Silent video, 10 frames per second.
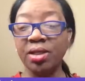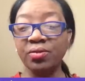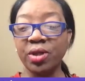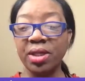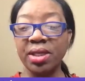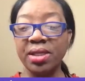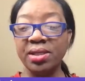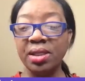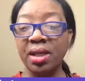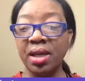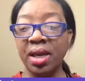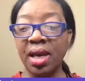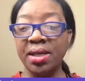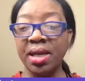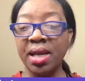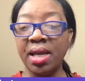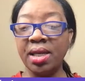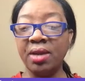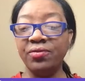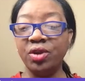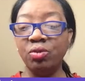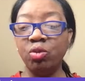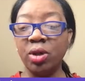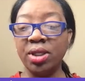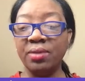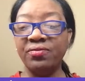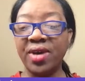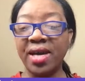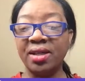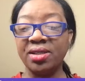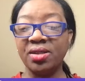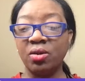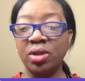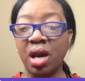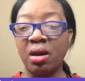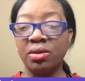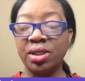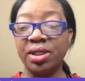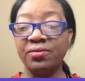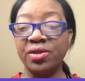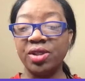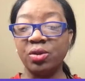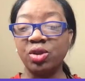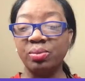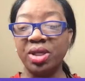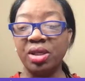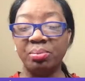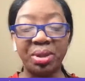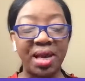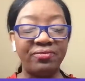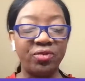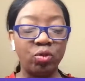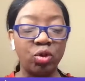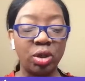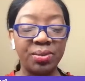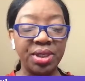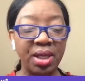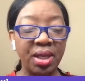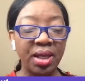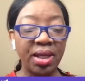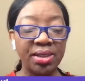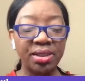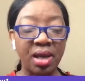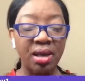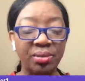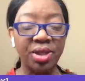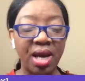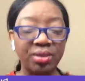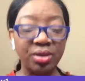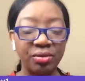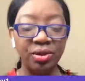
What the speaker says: It's real easy. And then if you want to find us on all the different social media platforms, it's Dr.